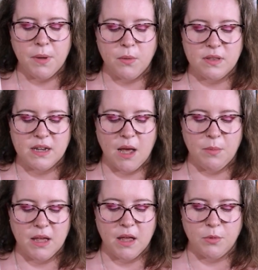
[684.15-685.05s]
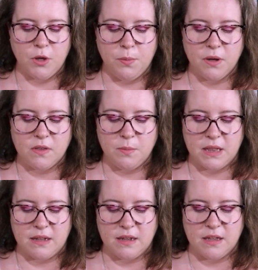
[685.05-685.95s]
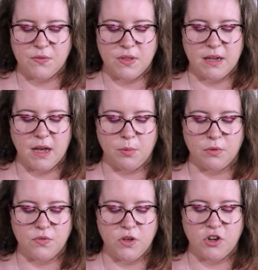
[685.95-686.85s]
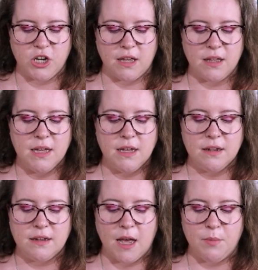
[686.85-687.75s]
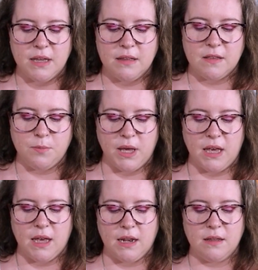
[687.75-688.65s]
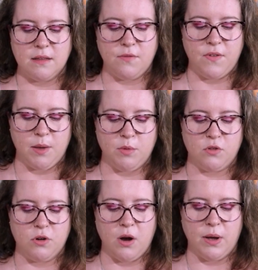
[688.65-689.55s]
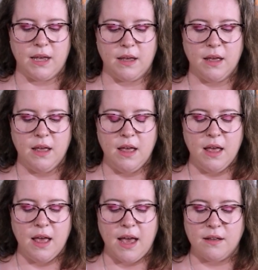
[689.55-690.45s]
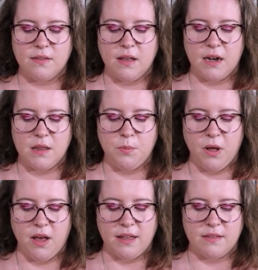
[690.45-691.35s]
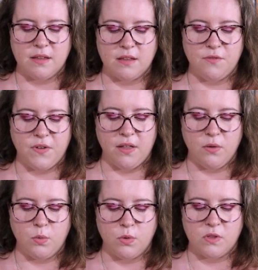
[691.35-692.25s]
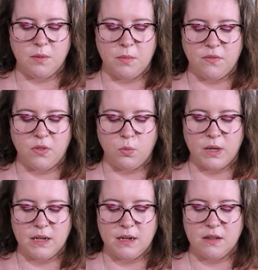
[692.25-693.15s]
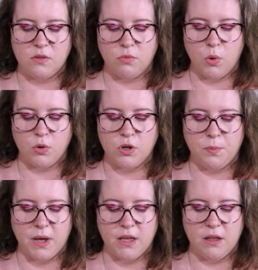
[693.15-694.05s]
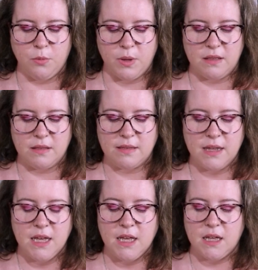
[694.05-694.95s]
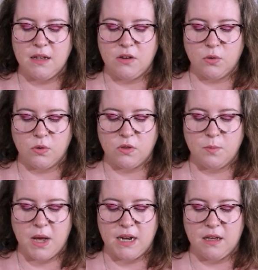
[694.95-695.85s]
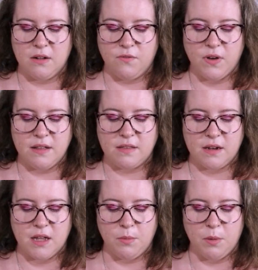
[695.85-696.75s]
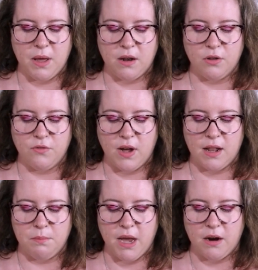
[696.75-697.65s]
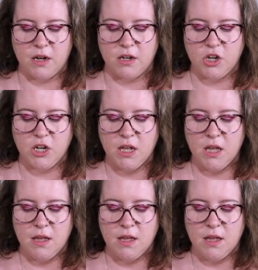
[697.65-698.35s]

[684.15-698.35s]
But with Tama come new possibilities for the couple's future. Tama can speak, and his fame is growing. Outside in the pines, his father warns him of the wickedness wrought by humans. Indoors, Marnie confides in him about her violent marriage.